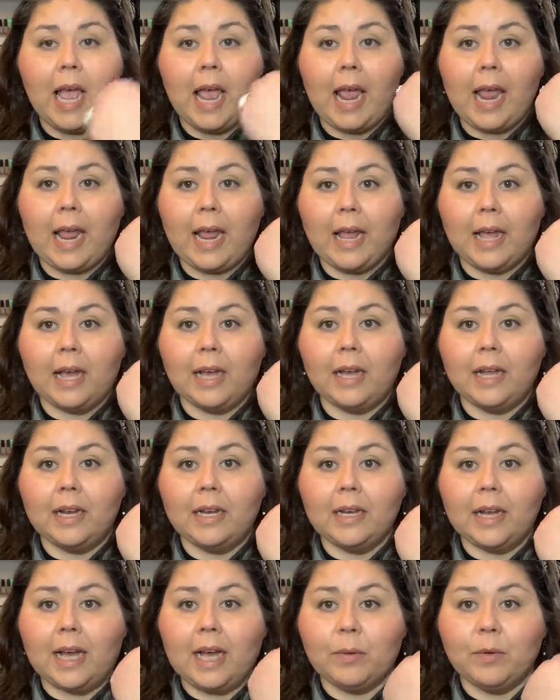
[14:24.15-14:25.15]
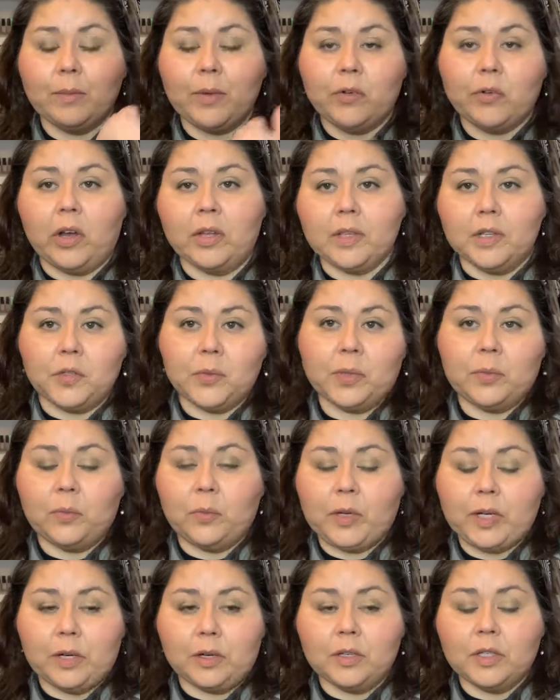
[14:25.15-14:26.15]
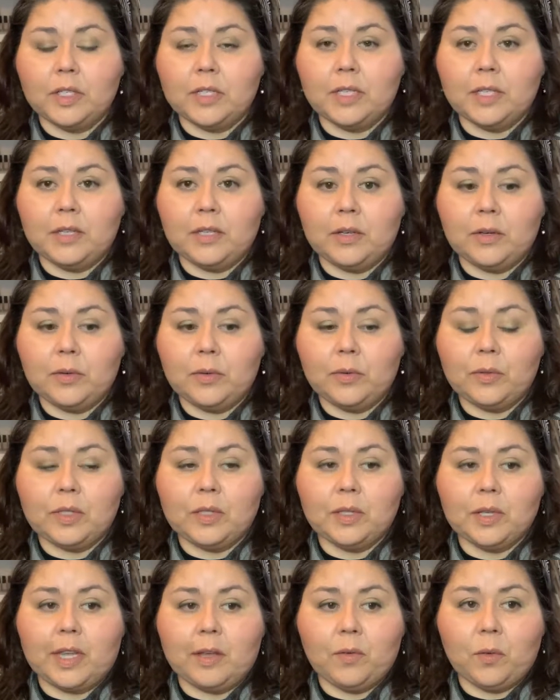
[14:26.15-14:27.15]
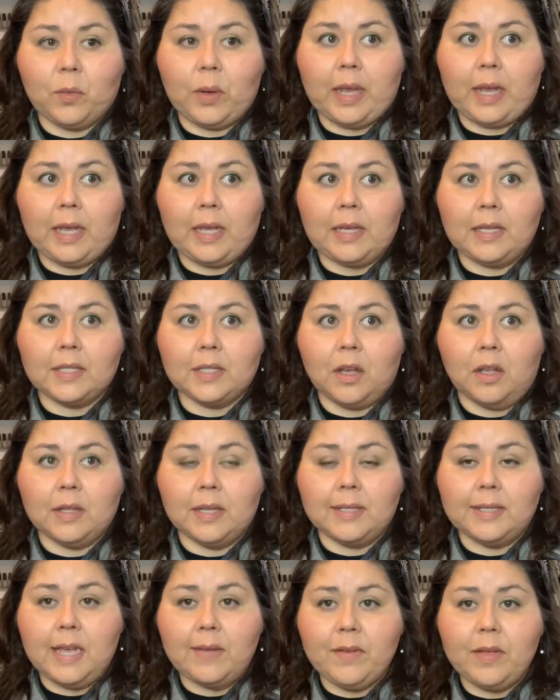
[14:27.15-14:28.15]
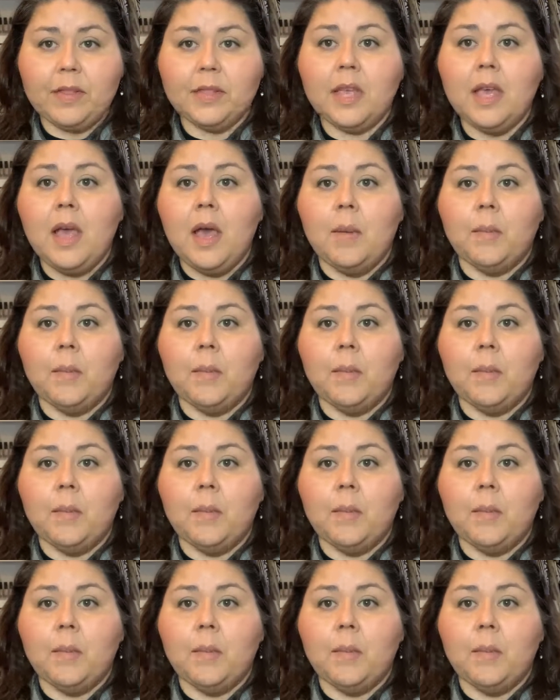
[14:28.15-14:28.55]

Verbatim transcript: and I will be drawing the winners to those giveaways on the 7th,